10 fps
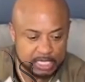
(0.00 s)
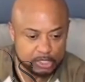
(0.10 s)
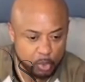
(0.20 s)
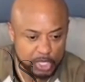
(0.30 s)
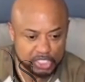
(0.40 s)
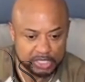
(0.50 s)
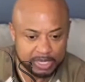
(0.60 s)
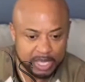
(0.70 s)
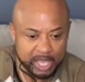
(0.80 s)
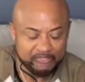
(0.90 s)
this
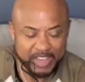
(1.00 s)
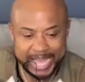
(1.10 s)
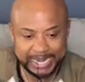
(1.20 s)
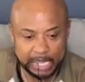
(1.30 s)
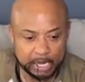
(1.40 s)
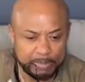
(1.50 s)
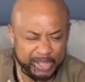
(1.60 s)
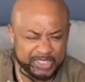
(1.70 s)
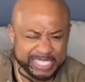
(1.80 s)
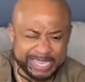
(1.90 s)
question, find out
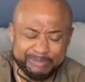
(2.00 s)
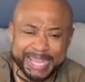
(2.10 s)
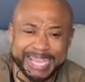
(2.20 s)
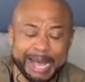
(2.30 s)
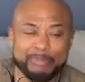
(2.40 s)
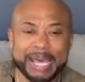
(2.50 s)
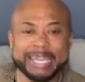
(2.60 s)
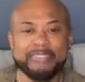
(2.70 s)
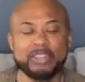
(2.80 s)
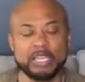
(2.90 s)
about this. And I'm like, I'm
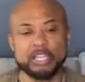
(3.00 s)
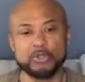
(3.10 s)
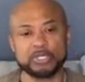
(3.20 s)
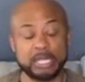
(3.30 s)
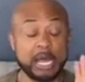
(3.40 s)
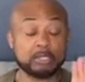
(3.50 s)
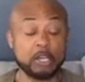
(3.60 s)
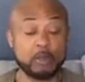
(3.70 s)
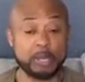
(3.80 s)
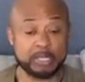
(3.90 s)
not even interested. I'll
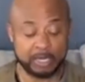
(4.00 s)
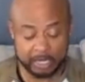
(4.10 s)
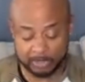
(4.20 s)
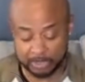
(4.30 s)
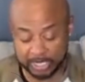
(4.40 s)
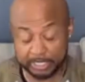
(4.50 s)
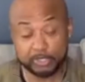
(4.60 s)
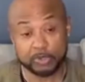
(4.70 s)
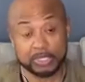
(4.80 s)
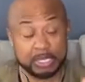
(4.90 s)
talk about that another day
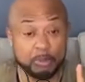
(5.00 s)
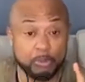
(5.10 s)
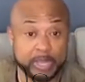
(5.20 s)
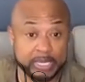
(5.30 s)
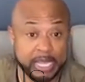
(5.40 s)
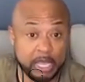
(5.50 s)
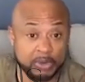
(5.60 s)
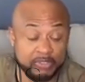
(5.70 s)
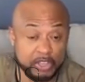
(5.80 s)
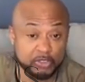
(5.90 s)
too, because I'm going to break it
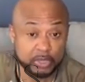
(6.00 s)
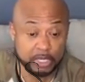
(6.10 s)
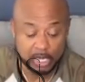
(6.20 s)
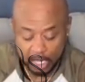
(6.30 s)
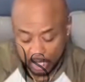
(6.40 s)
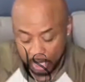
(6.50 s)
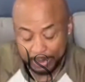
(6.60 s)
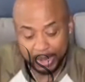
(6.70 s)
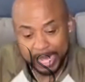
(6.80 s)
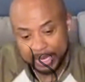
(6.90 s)
down eventually
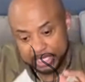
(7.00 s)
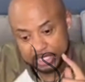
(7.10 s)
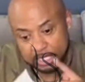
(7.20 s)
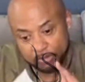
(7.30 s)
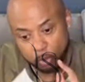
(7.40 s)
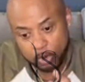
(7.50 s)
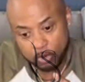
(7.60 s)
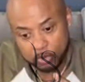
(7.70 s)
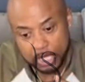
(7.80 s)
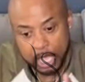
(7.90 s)
about how that stuff
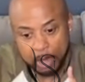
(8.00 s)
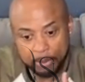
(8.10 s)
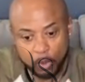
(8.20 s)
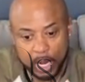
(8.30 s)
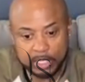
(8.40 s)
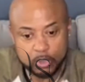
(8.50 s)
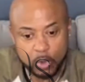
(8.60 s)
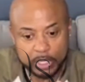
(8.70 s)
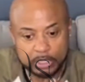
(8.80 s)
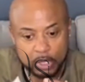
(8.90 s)
rolls. But what I do
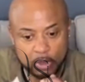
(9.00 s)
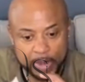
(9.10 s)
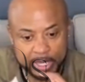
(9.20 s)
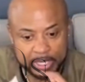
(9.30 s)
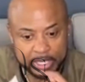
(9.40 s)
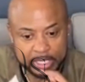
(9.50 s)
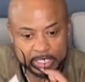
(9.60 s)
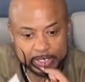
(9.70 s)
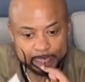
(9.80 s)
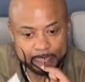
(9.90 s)
want to talk about
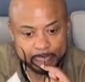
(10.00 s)
is